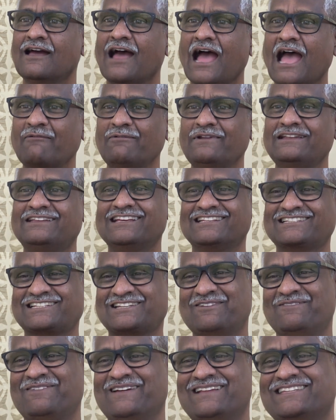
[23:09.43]
I mean, just
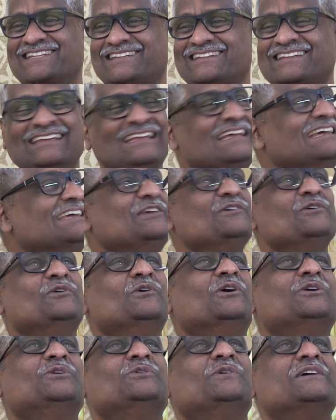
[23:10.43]
imagine, you
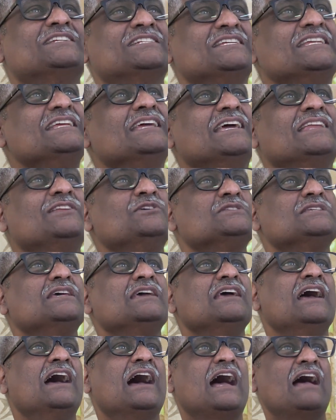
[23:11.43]
go to a shrink and you say,
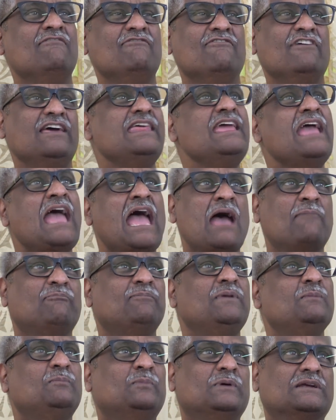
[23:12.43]
I'm a very
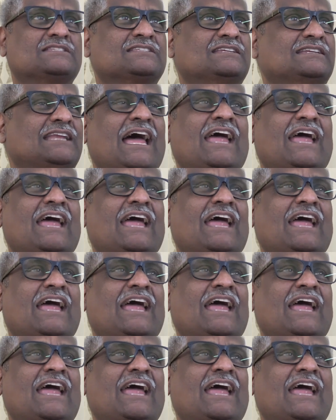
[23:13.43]
happy person.